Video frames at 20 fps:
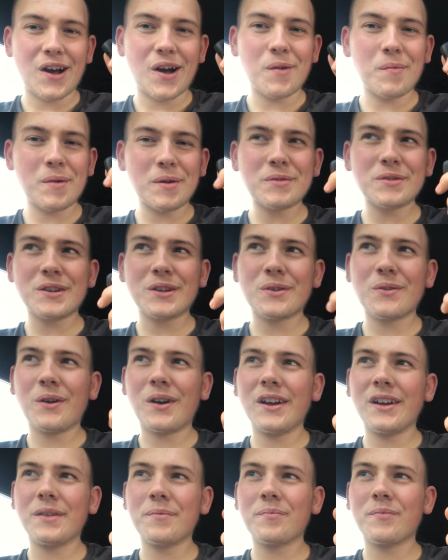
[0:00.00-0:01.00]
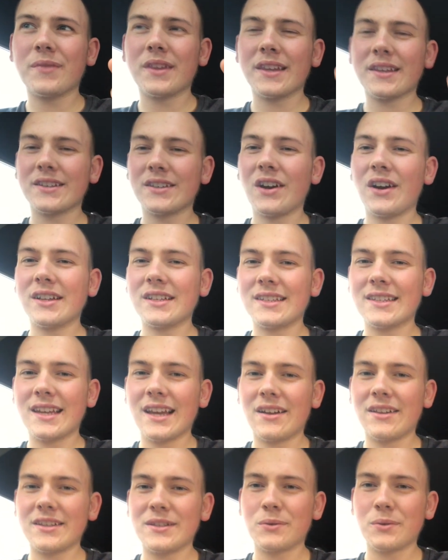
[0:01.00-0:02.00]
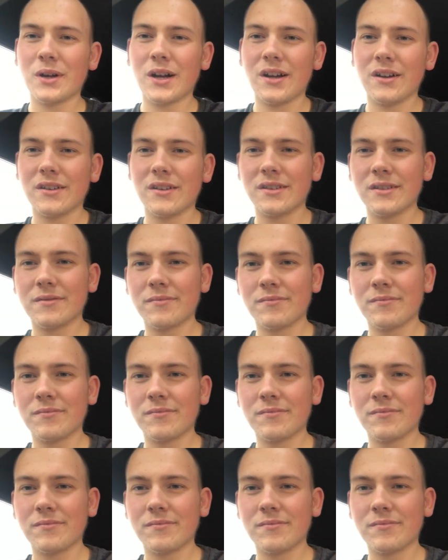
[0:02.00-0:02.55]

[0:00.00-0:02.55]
I'm actually quite excited to see how this will go.